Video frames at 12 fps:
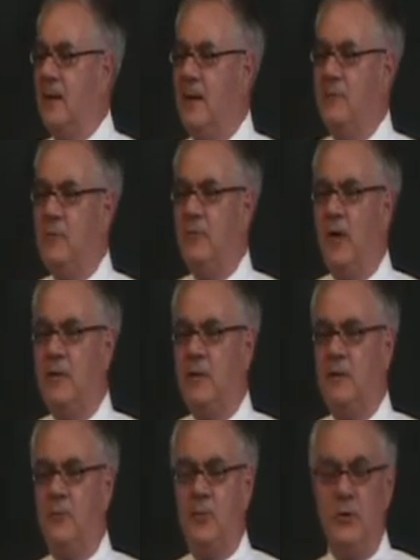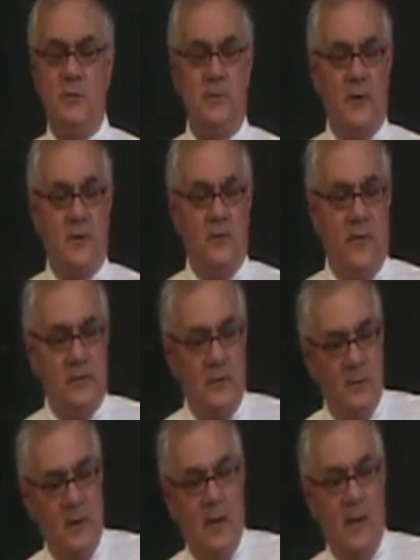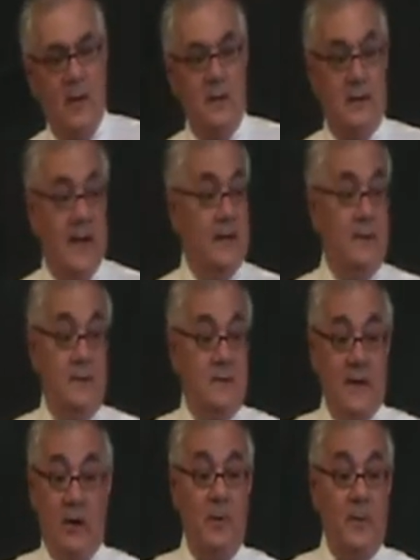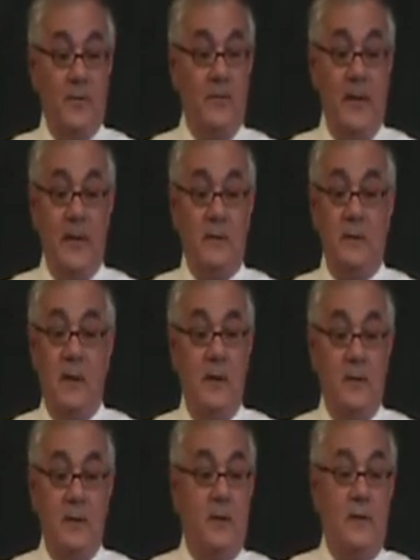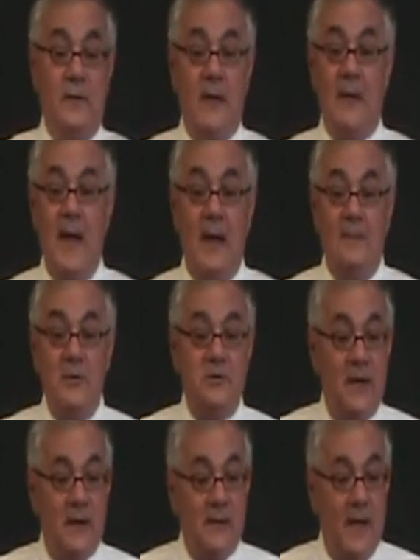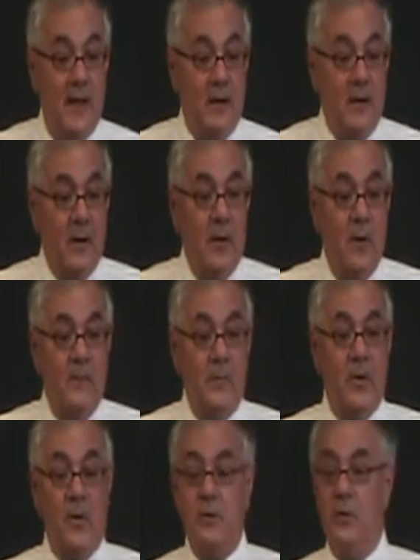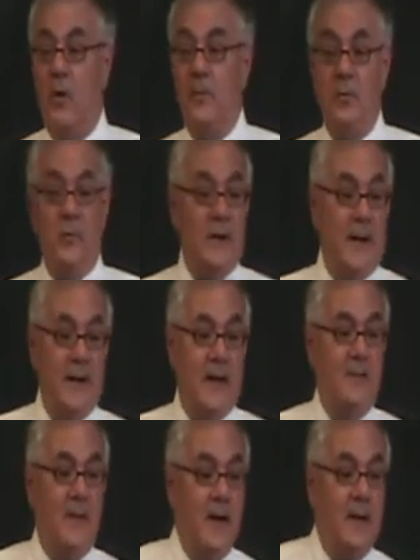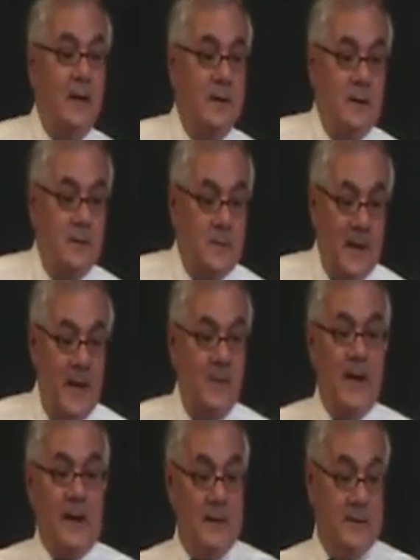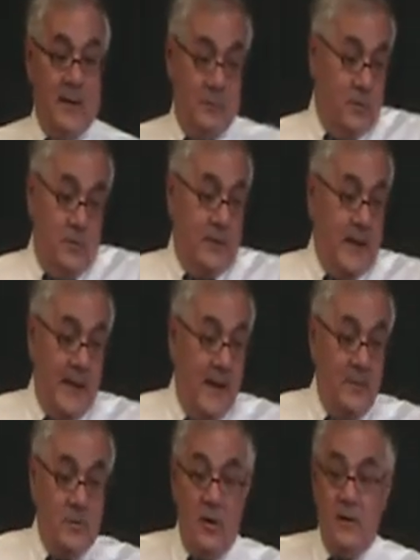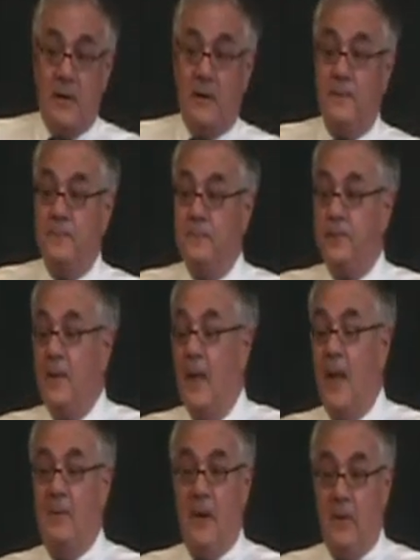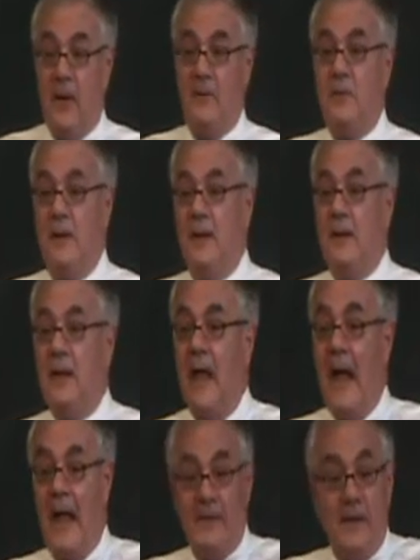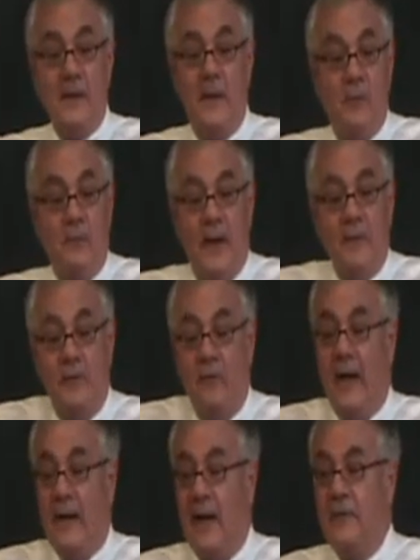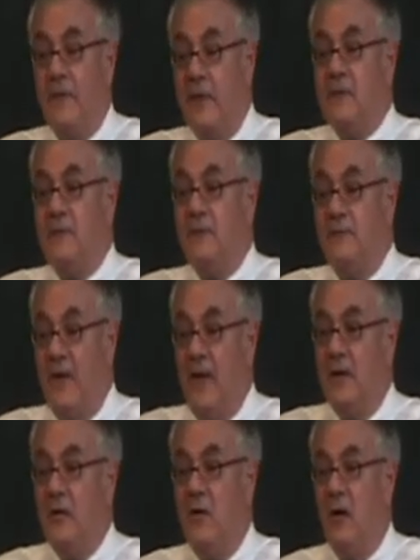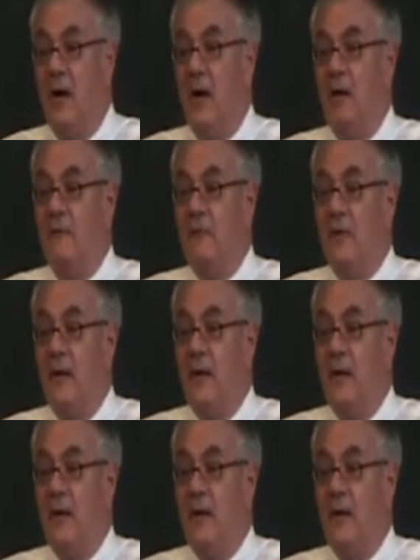on Lehman Brothers, the Bush administration said terrible things. The economy is shutting down because nobody would lend anybody to anybody. That was what they came and told us. And by the way, I would say this. I think they were probably right. I think the failure of